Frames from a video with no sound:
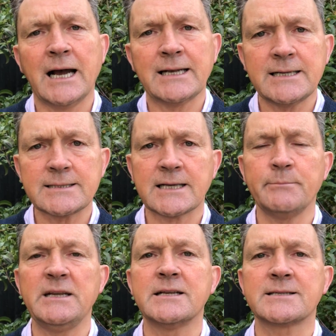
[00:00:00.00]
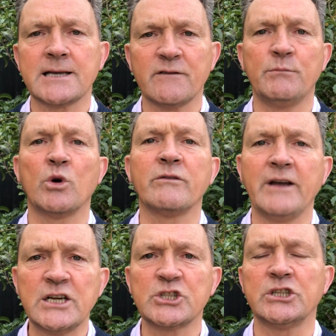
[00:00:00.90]
And this can be the
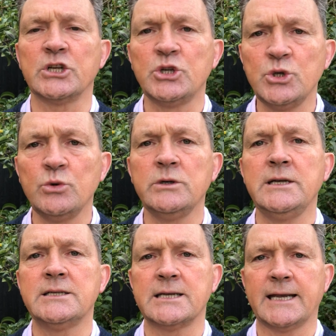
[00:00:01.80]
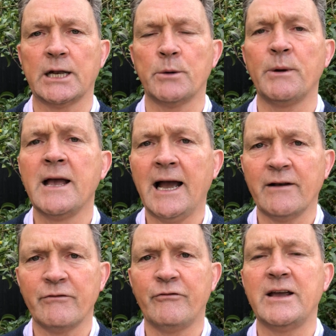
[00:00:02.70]
self-motivation that you need to get up
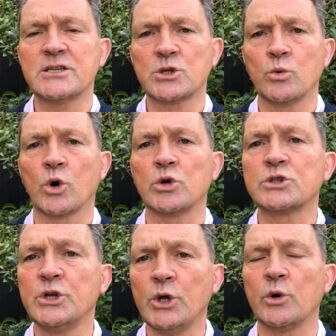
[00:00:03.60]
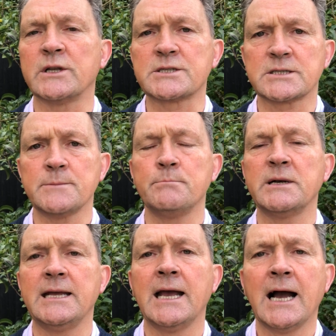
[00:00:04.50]
and face the world, to know that
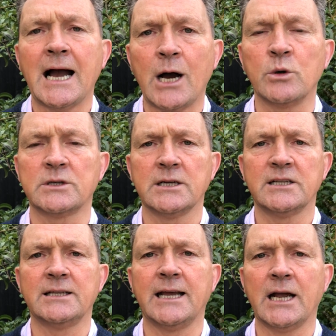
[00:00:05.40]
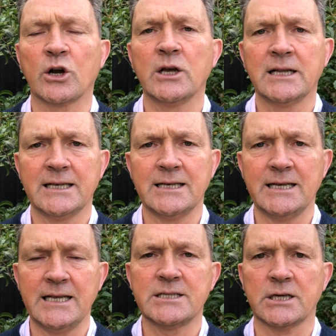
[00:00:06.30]
somebody out there
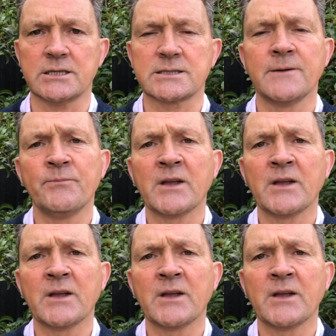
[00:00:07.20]
needs us.